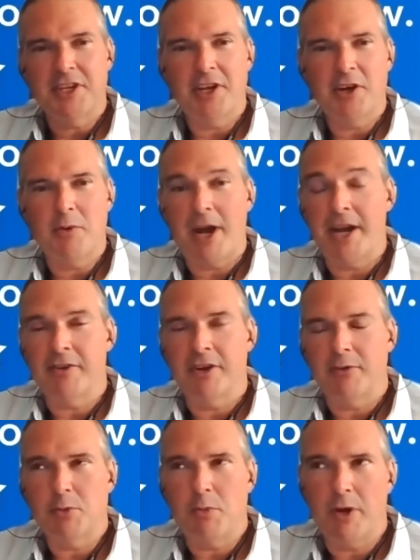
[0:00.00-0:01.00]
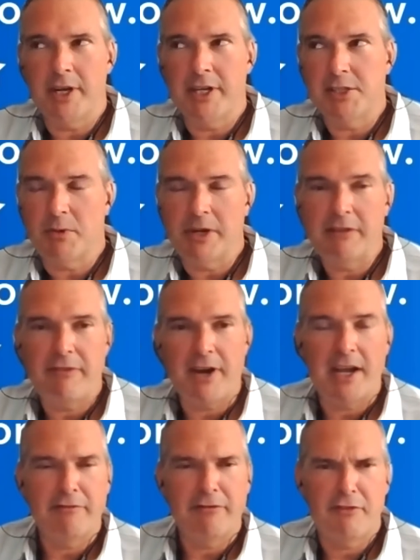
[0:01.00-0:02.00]
I don't know, 20,
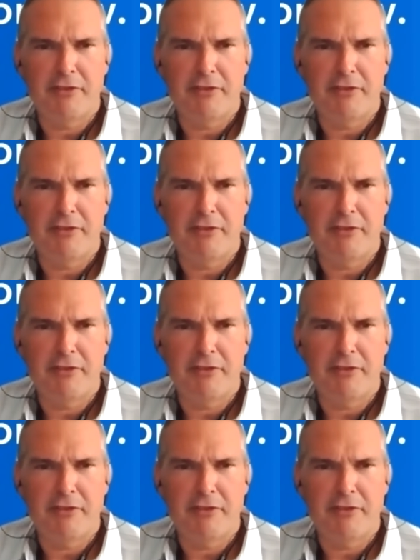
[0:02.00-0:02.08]
25